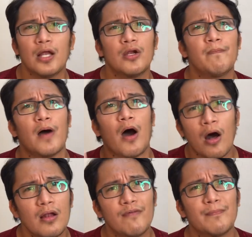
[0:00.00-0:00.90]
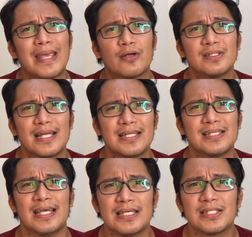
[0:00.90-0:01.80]
of my
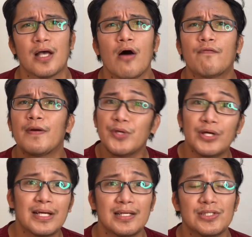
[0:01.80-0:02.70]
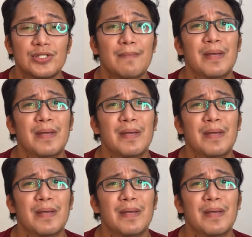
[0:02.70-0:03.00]
content is from your country,